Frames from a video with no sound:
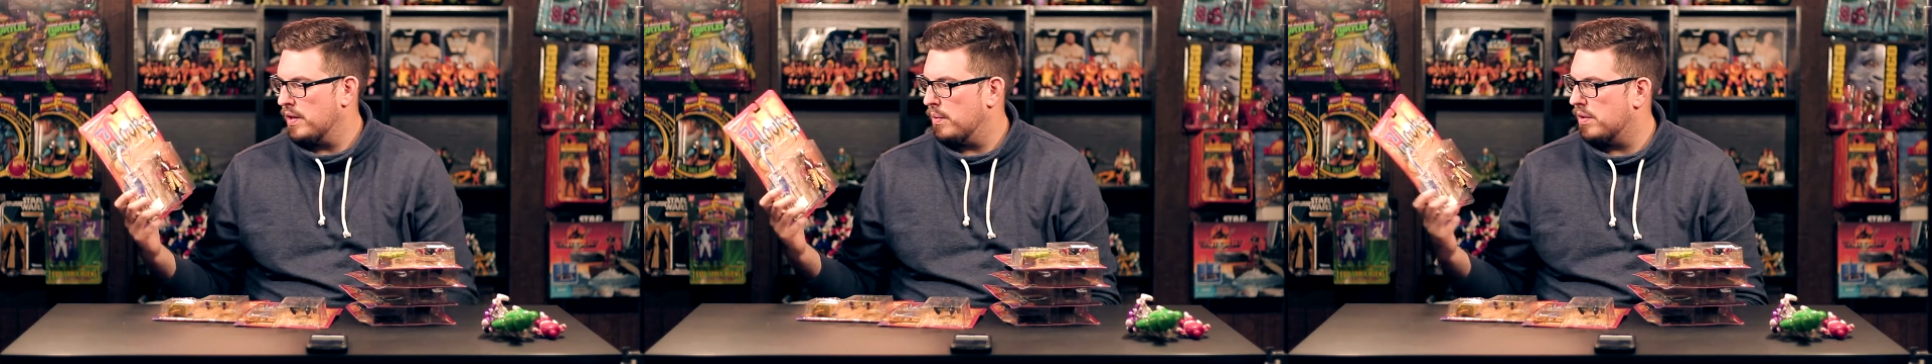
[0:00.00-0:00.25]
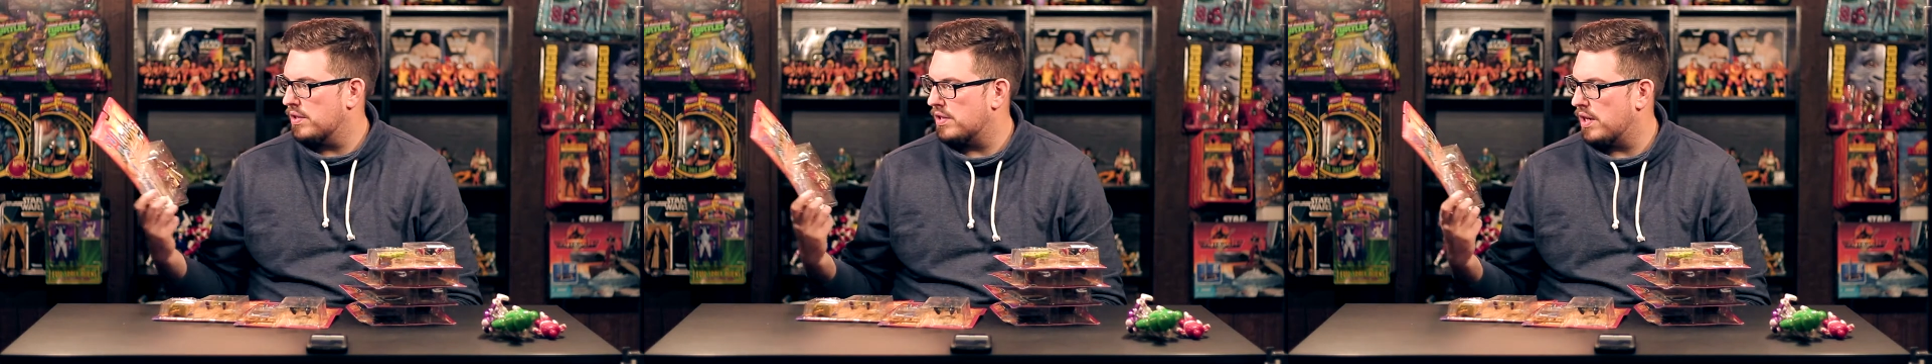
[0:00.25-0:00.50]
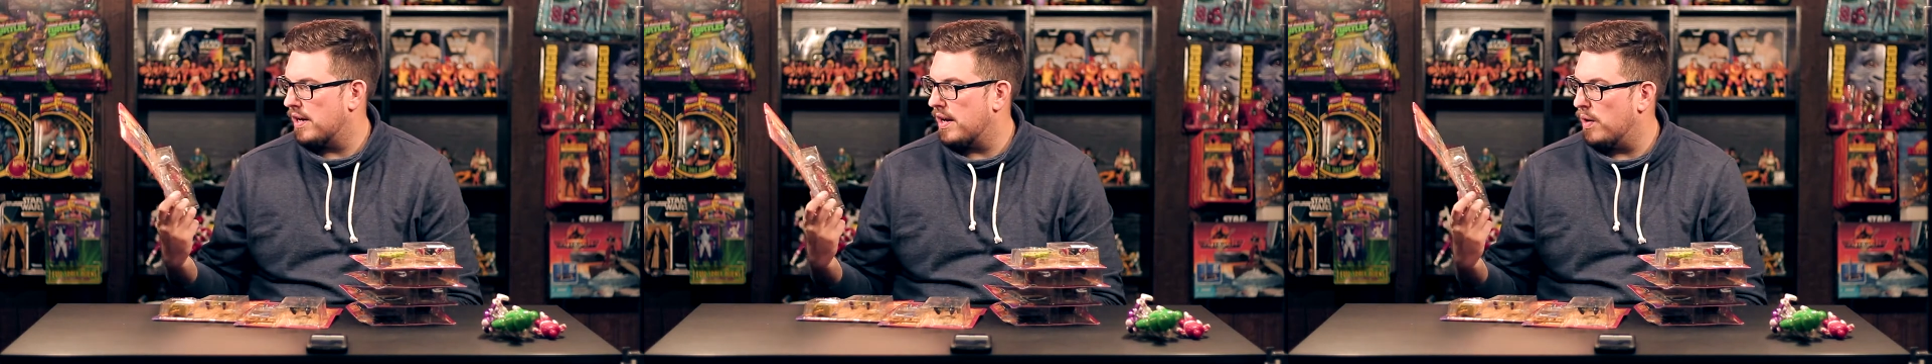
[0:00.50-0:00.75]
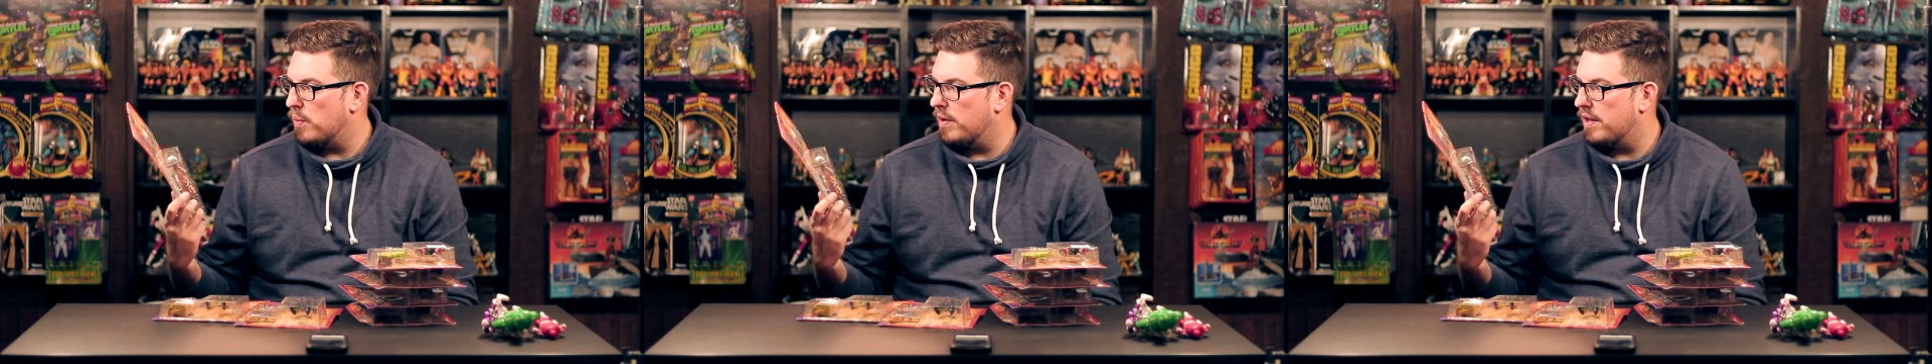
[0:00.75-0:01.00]
We'll start
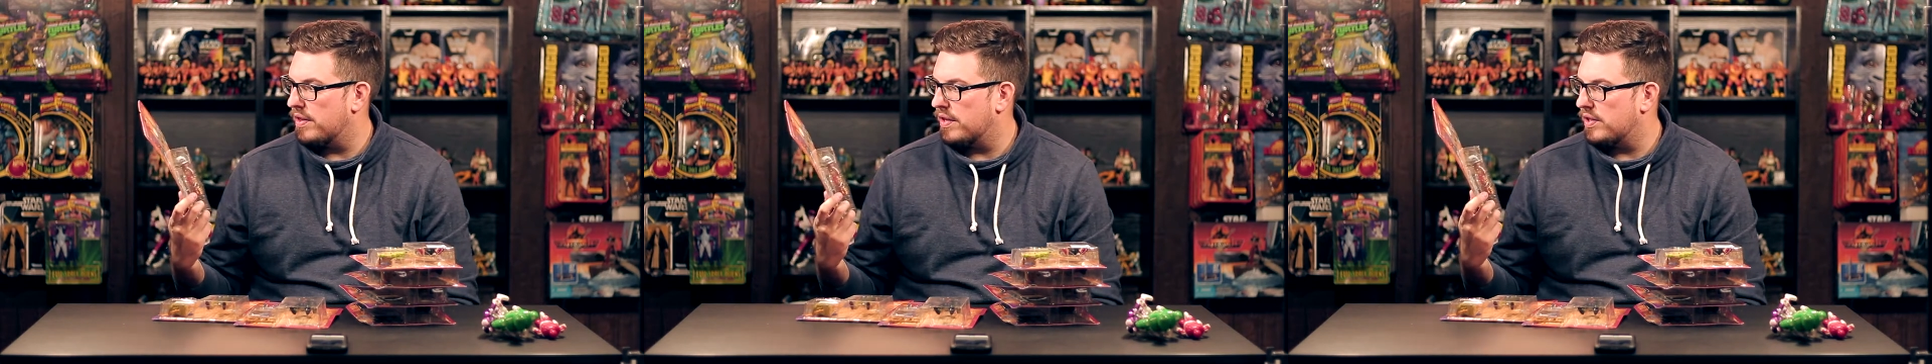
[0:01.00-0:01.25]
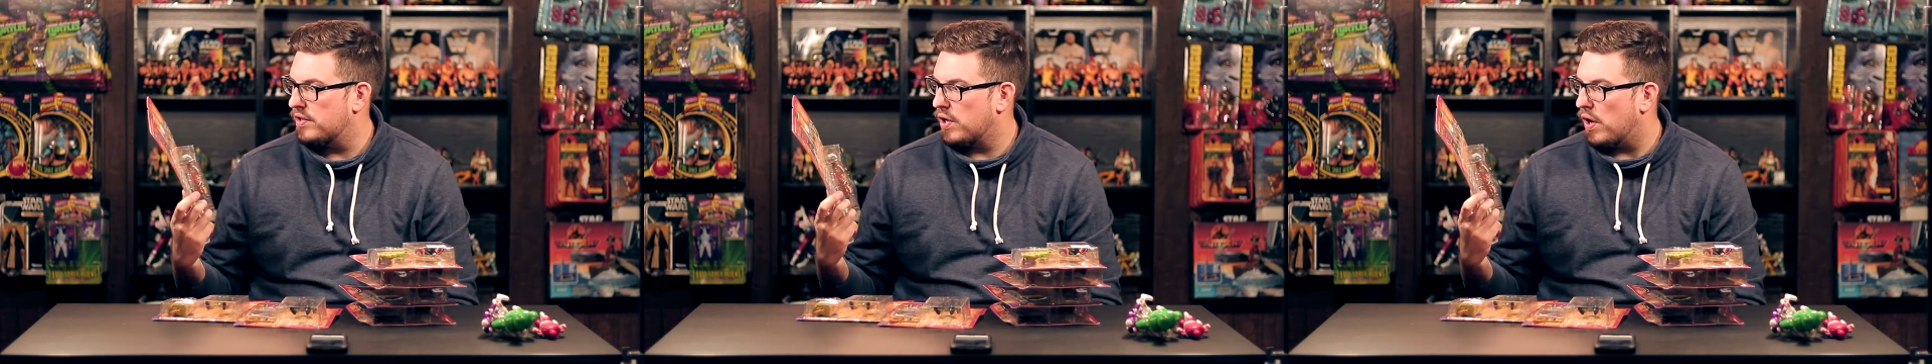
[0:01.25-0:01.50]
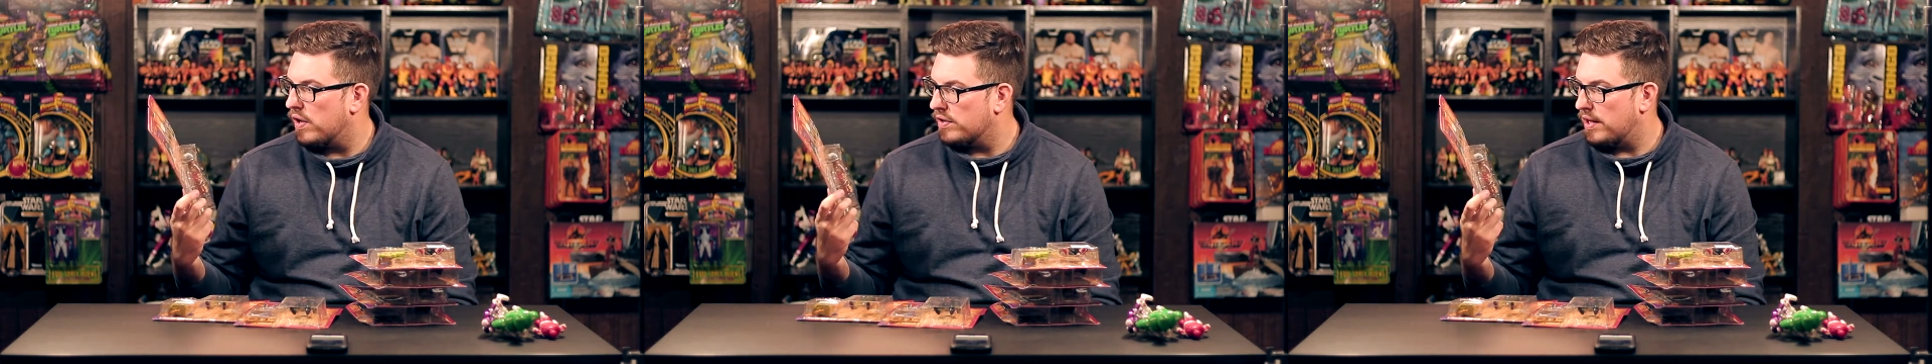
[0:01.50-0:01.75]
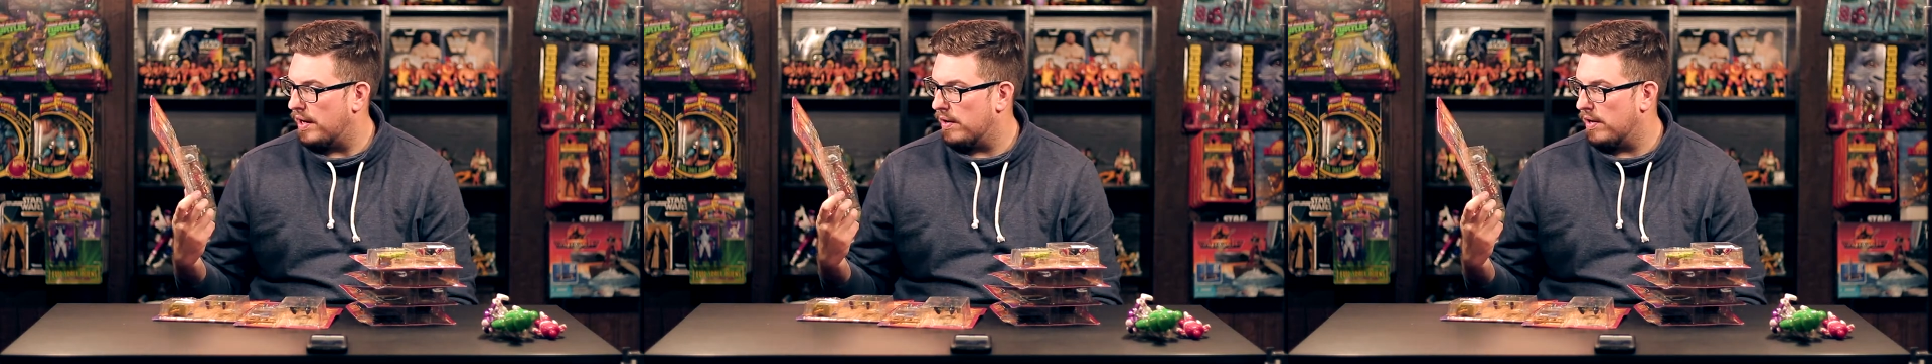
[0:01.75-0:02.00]
out with Tall
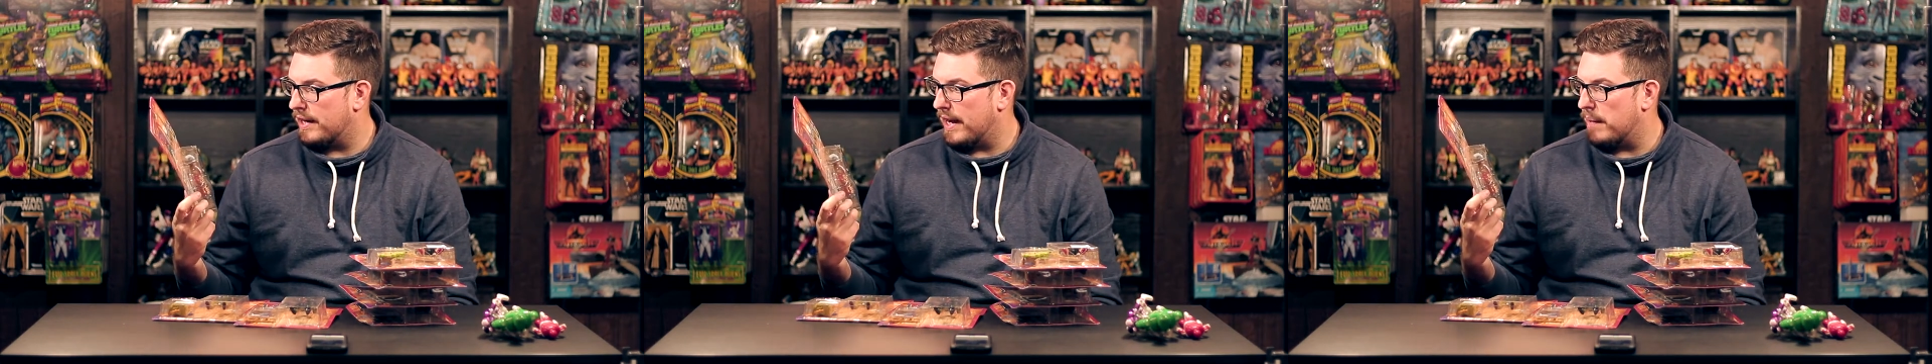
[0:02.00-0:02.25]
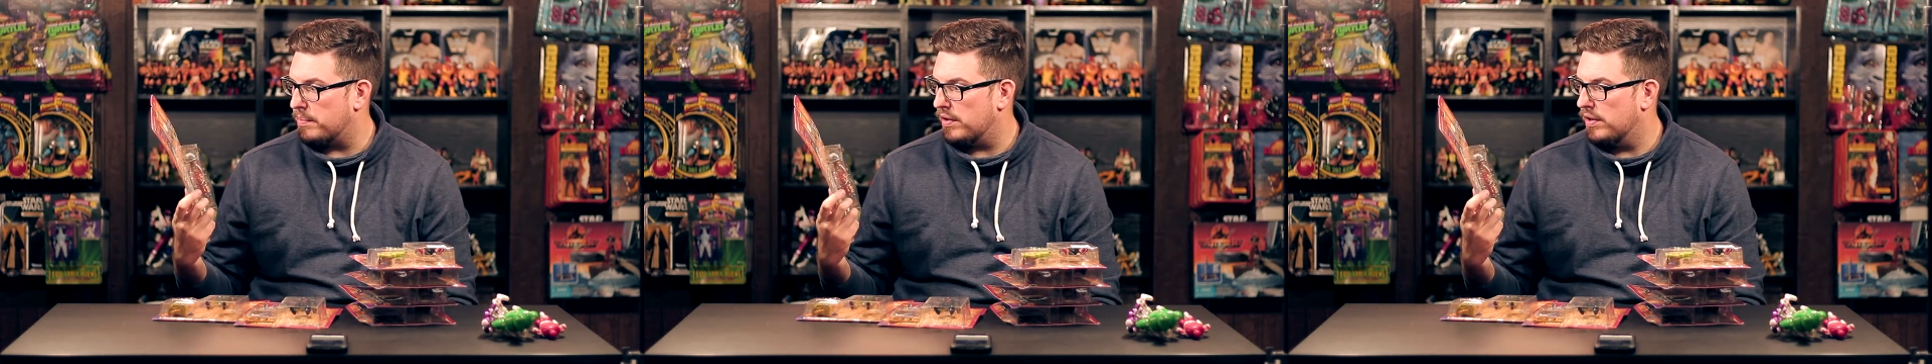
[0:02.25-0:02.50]
Terror Captain